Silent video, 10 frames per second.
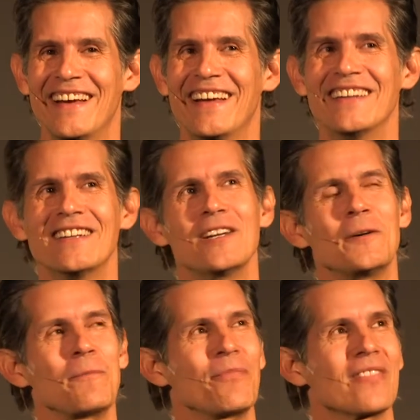and you
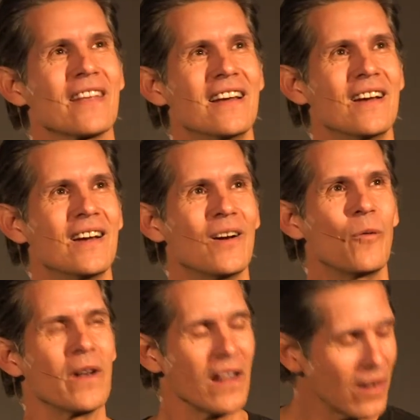know,
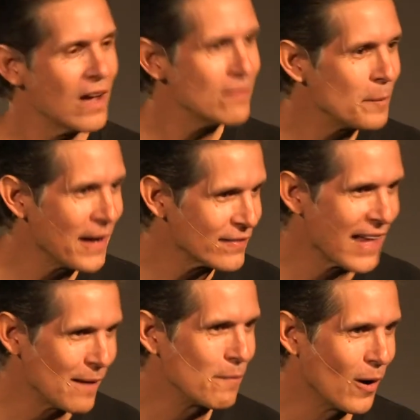what I love about
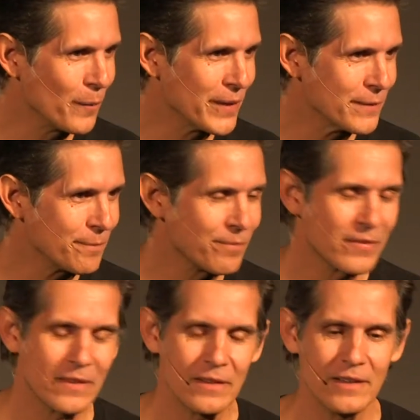that moment
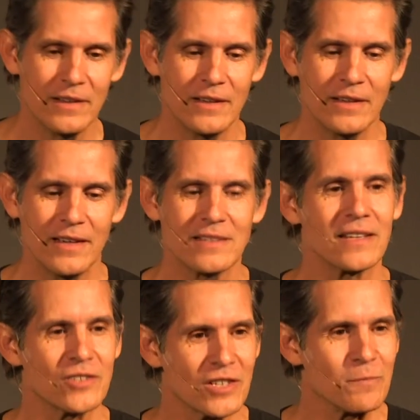is that
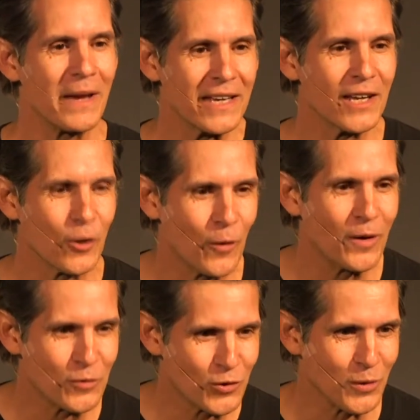she's making her
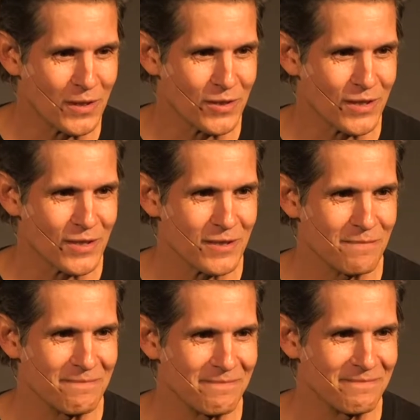own choices,
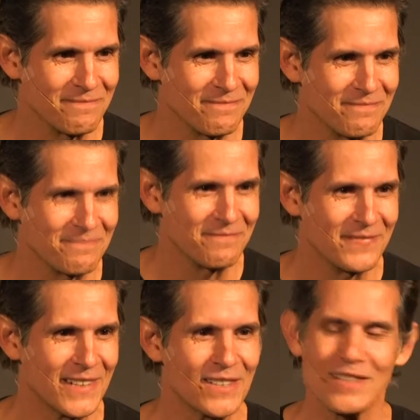
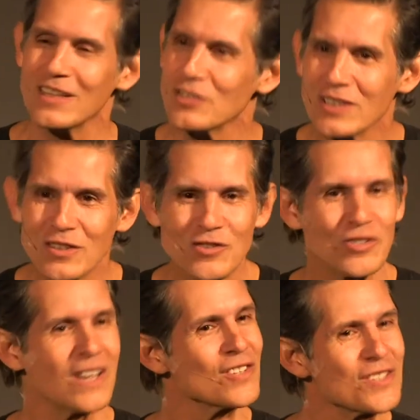is that she's
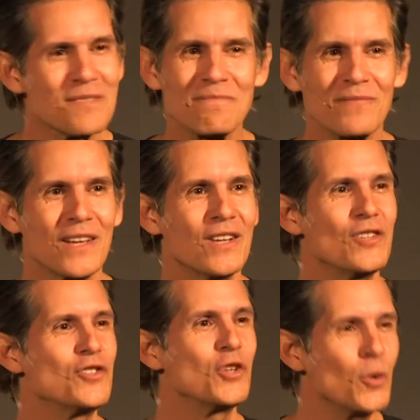just
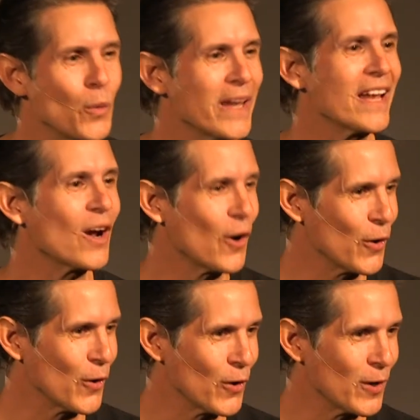doing
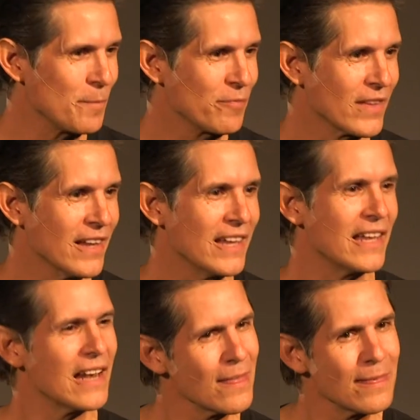her.
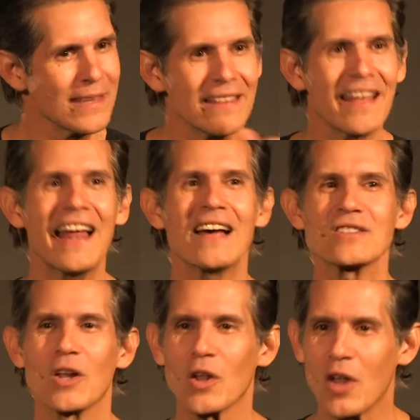And I think that has
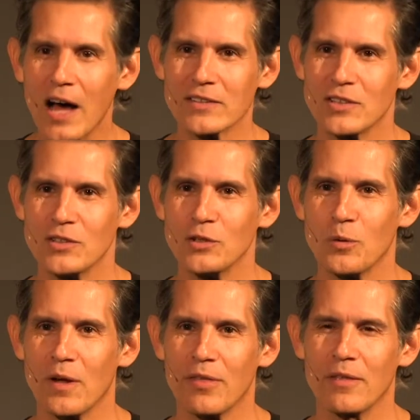a lot to do
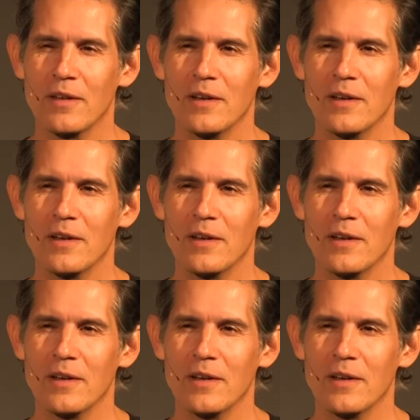with